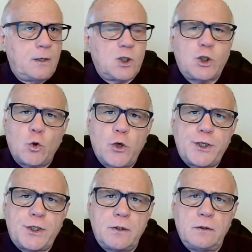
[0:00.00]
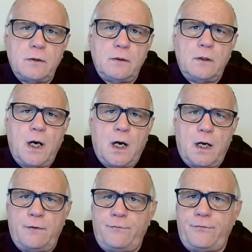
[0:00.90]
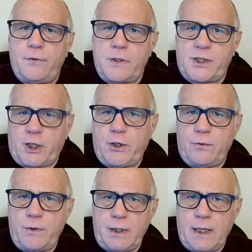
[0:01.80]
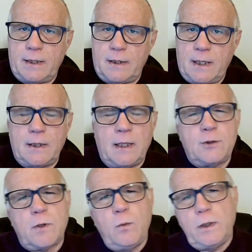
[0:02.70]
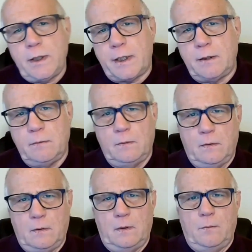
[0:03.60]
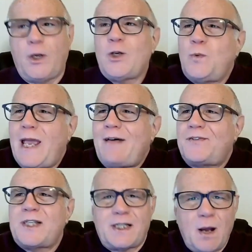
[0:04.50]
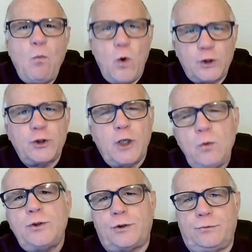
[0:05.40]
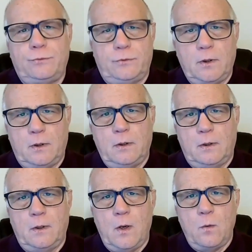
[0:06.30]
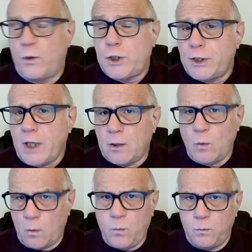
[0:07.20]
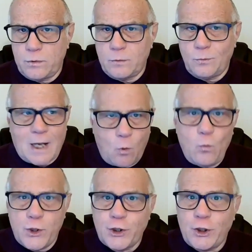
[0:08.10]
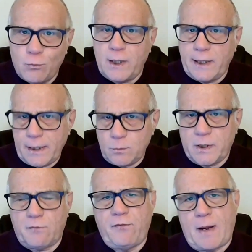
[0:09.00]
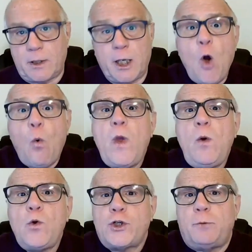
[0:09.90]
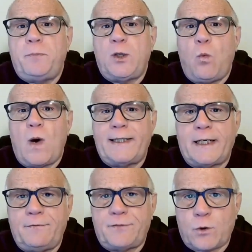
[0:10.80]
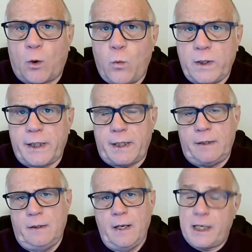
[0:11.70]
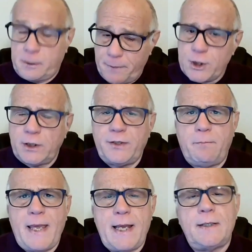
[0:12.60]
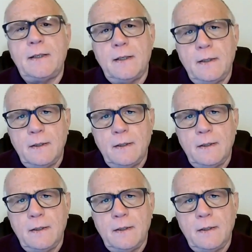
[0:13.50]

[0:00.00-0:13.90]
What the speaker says: source of security and tranquility, because we have somewhere to go to, which is not how we should relate with our family. We should be the one that gives tranquility, especially the men